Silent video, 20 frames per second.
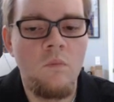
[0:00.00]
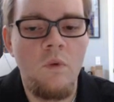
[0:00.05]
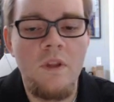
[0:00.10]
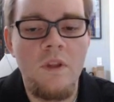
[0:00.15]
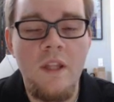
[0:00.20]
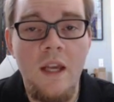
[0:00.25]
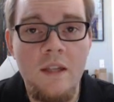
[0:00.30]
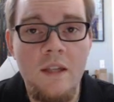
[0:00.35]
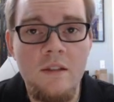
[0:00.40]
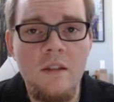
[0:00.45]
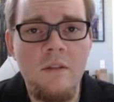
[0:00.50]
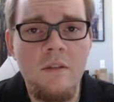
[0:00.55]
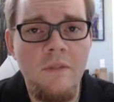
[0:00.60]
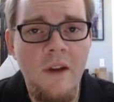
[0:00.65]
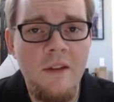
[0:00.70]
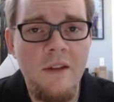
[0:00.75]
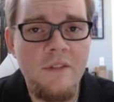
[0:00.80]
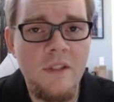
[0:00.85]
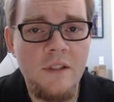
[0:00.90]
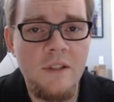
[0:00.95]
with the x to the
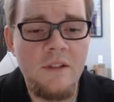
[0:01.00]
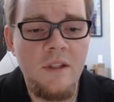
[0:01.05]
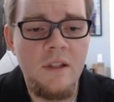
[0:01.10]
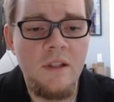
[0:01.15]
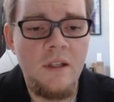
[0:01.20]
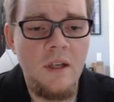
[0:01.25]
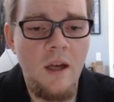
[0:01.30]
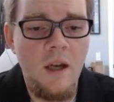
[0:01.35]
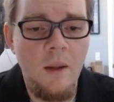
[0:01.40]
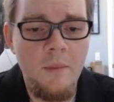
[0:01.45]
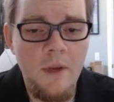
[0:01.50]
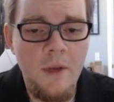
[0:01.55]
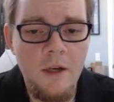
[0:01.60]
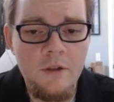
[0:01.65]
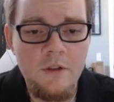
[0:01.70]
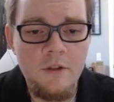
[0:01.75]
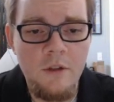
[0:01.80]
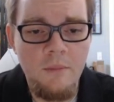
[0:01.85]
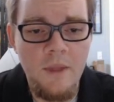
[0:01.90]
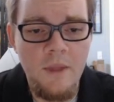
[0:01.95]
5/6 in the
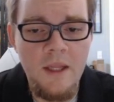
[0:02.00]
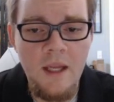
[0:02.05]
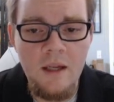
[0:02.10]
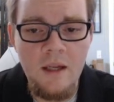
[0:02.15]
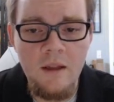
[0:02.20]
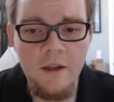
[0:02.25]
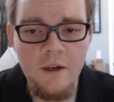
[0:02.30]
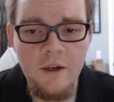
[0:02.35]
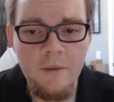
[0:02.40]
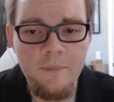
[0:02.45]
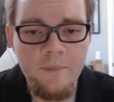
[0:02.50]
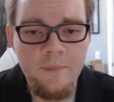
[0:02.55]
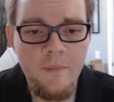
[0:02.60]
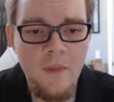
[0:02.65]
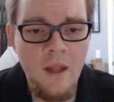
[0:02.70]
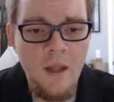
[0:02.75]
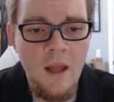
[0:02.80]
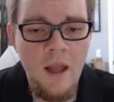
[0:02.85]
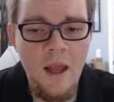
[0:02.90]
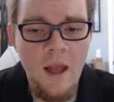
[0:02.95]
denominator, should have made that clear.
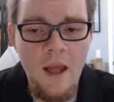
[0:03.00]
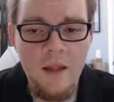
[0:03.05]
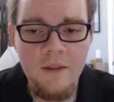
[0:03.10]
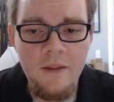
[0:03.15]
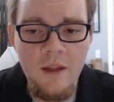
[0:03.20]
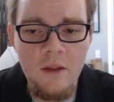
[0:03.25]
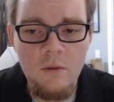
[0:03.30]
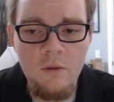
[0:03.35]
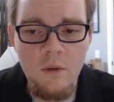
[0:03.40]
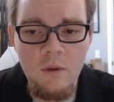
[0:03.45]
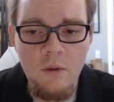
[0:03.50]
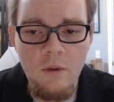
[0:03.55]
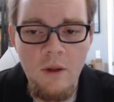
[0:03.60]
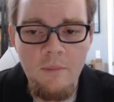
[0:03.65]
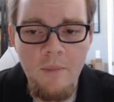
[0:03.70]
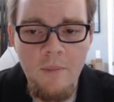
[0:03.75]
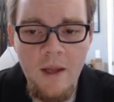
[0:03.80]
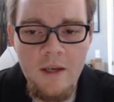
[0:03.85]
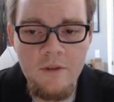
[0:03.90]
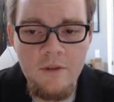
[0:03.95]
And the other one will
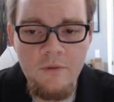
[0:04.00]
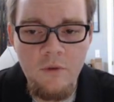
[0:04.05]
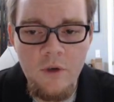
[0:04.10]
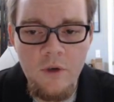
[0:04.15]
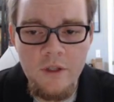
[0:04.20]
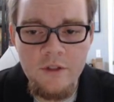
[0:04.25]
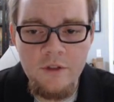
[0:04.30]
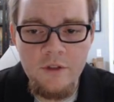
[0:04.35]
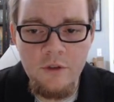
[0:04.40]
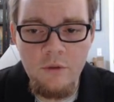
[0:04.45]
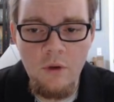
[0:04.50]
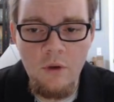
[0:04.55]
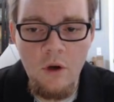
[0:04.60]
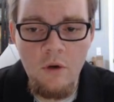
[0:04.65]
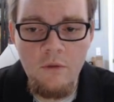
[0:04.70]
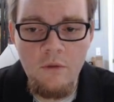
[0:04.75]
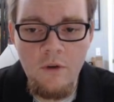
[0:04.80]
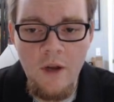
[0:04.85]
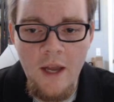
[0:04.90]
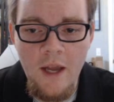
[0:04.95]
have minus 42
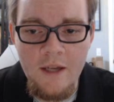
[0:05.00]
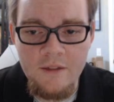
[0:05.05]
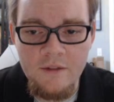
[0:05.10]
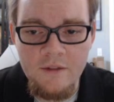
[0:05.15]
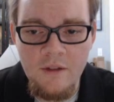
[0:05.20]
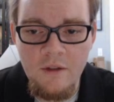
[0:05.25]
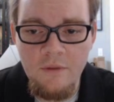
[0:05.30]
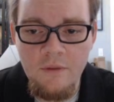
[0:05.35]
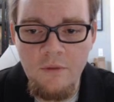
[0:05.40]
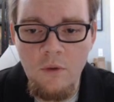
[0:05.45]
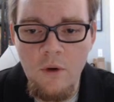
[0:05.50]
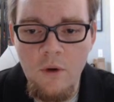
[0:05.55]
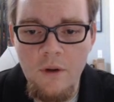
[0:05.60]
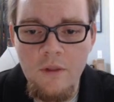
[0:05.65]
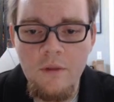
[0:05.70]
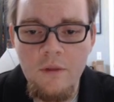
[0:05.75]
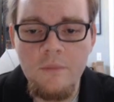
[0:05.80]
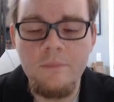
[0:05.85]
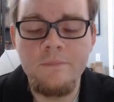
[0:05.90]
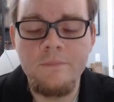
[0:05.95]
over x to the
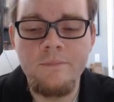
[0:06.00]
4th.